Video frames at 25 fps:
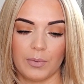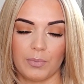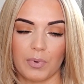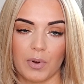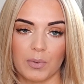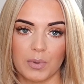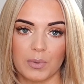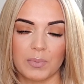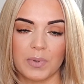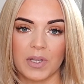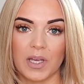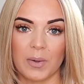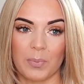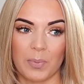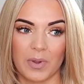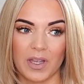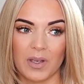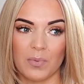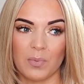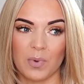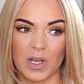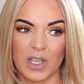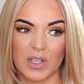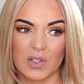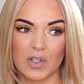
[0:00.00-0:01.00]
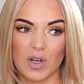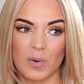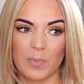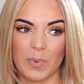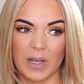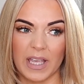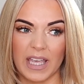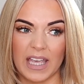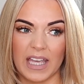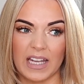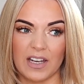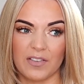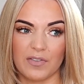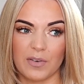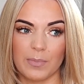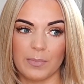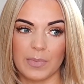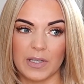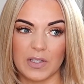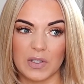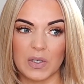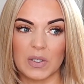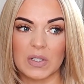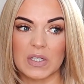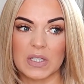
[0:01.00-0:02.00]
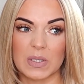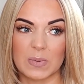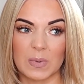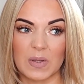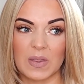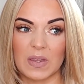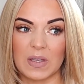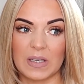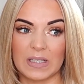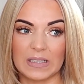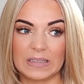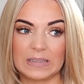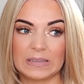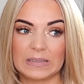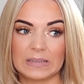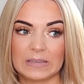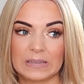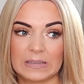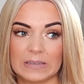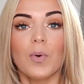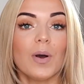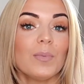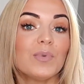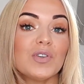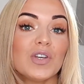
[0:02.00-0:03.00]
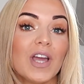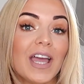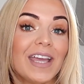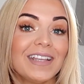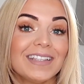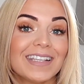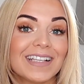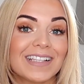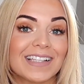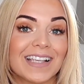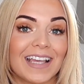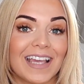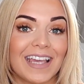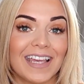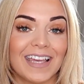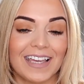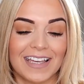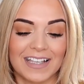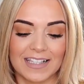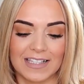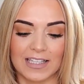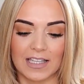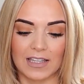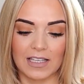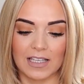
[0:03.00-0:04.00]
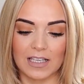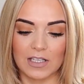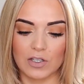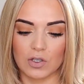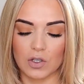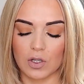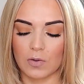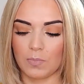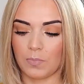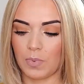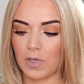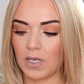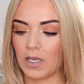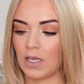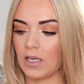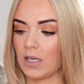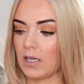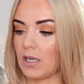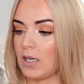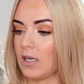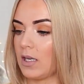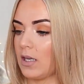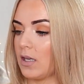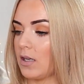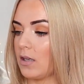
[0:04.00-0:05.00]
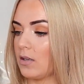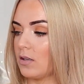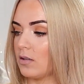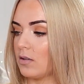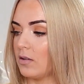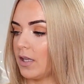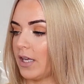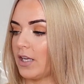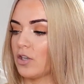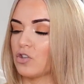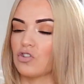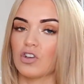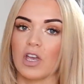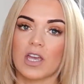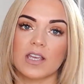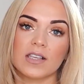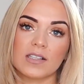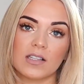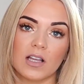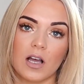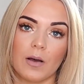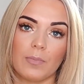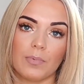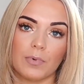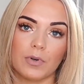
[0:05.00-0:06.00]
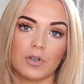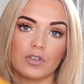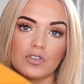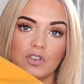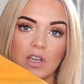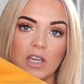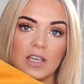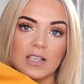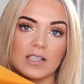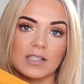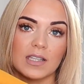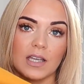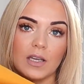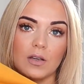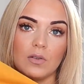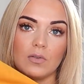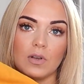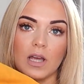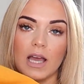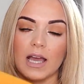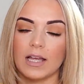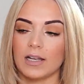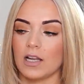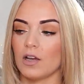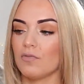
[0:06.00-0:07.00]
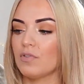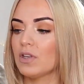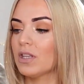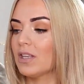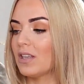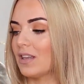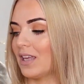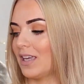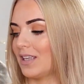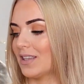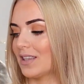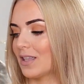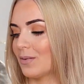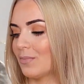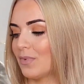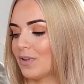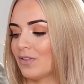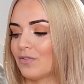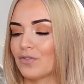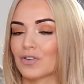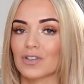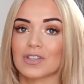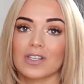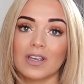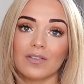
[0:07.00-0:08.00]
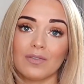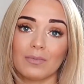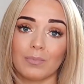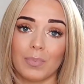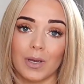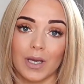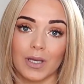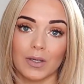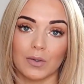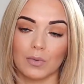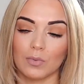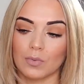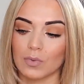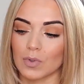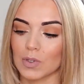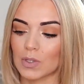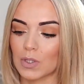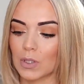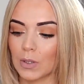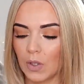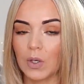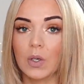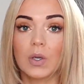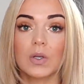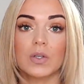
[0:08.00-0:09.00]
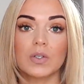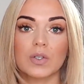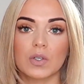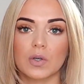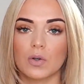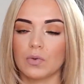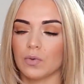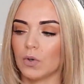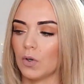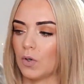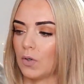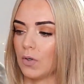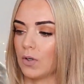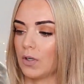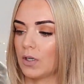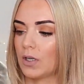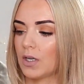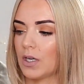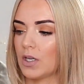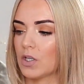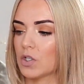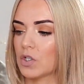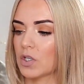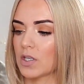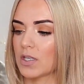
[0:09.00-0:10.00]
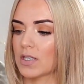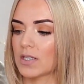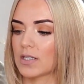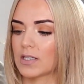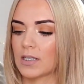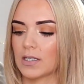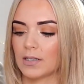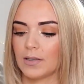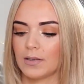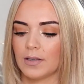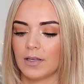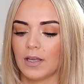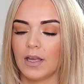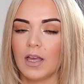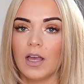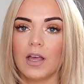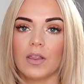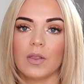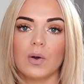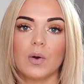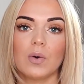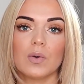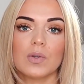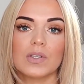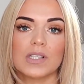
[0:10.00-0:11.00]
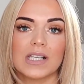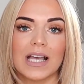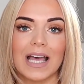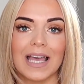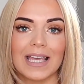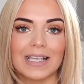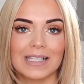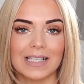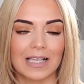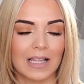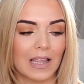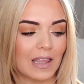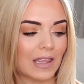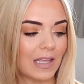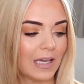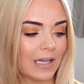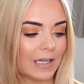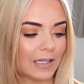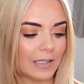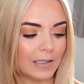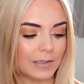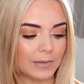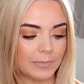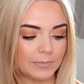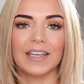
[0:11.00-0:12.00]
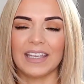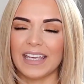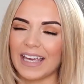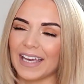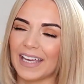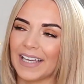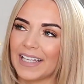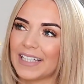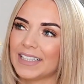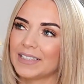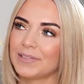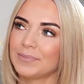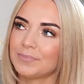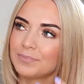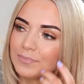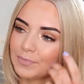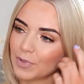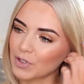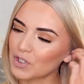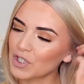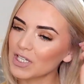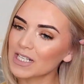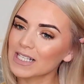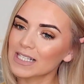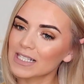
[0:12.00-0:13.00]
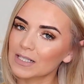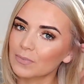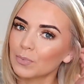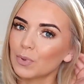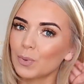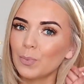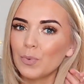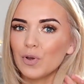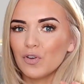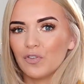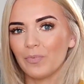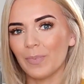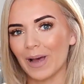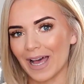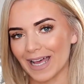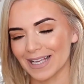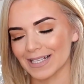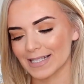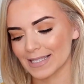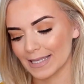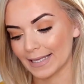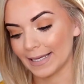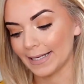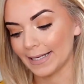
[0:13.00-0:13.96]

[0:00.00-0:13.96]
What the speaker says: probably a plain white top again, if I'm being honest with you. What I'm trying to say is that these could be like dressed up or dressed down, and I really like them, and for £7 you couldn't go wrong. It's just the whole sizing thing. Yeah, we'll move past